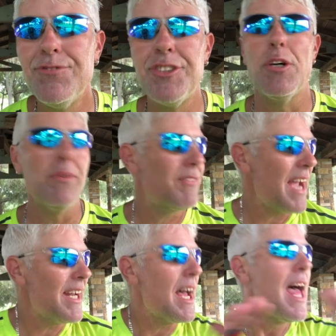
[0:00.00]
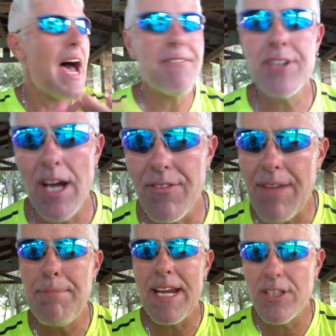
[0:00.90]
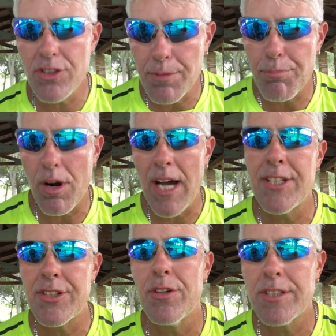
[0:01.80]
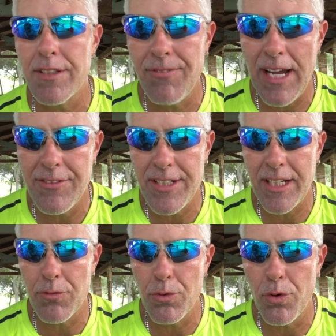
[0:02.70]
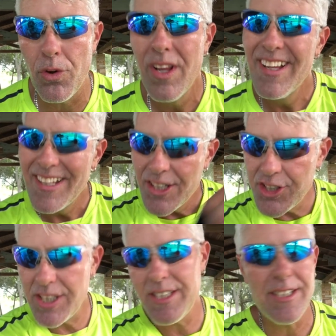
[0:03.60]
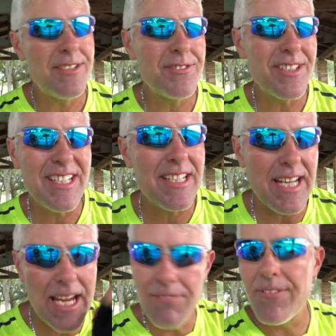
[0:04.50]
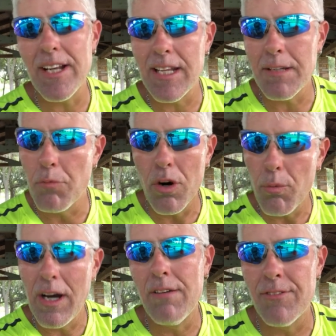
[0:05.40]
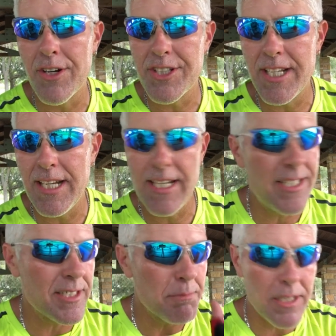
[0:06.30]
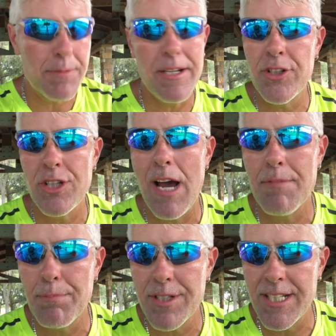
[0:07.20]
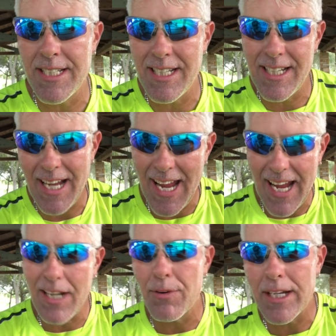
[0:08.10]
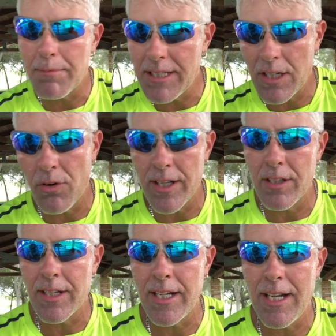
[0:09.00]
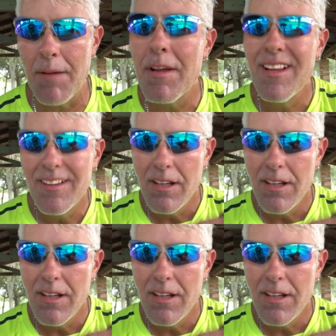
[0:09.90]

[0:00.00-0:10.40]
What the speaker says: So I've painted you the broad strokes of the 5-second rule. She is infinitely more well-versed in it and does a much better job of presenting it. I highly recommend going and looking it up.